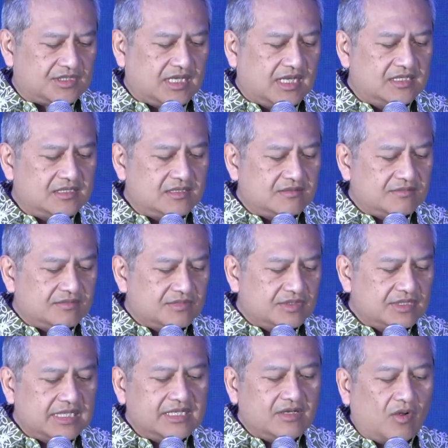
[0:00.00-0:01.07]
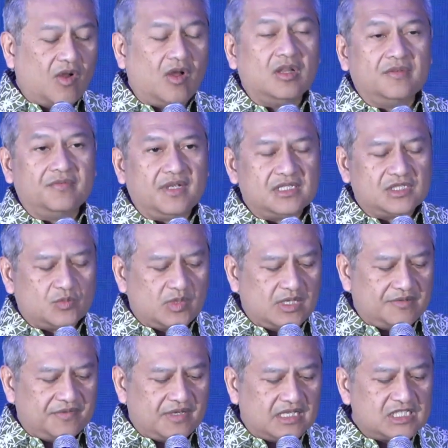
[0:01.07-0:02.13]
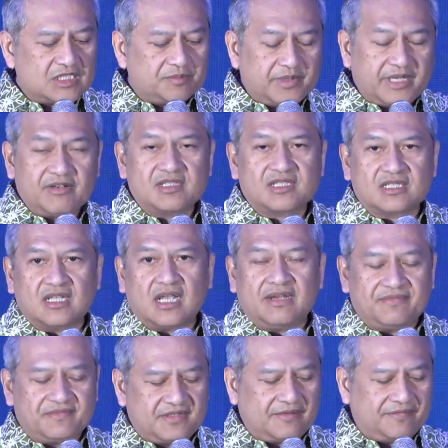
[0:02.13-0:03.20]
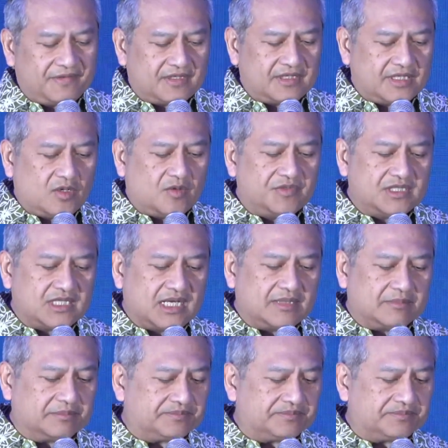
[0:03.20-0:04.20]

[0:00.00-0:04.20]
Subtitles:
and nearly all of us would have experienced life differently over time.